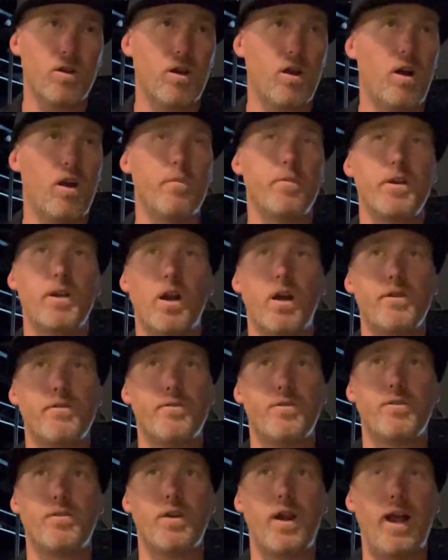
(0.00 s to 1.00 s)
I mean, I
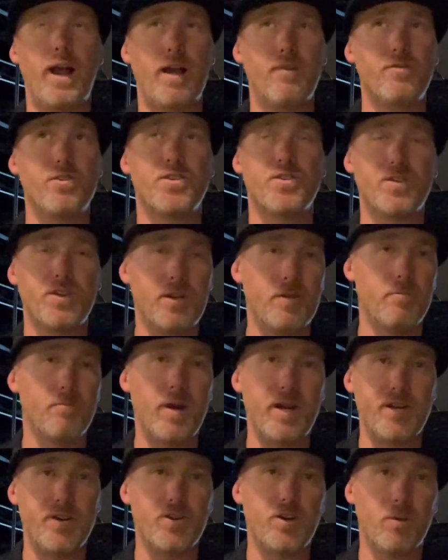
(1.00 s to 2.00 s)
haven't seen
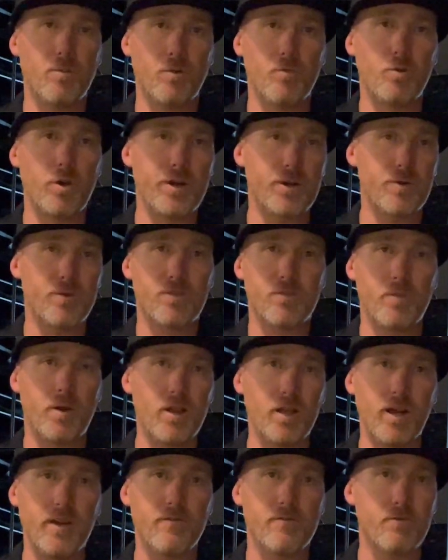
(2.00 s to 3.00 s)
many double breakers in my
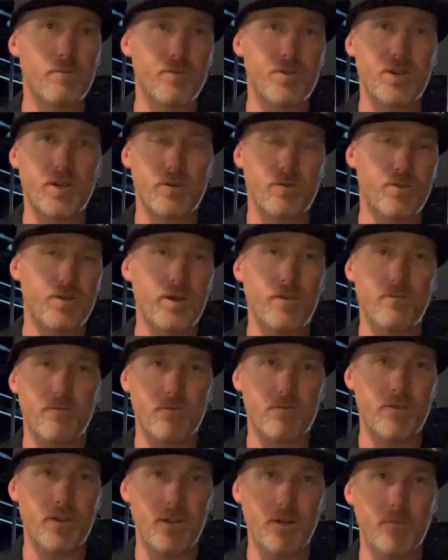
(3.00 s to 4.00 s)
life from 6 or 7
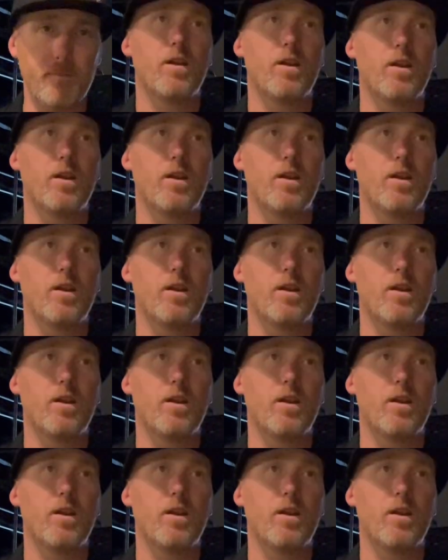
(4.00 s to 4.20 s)
feet.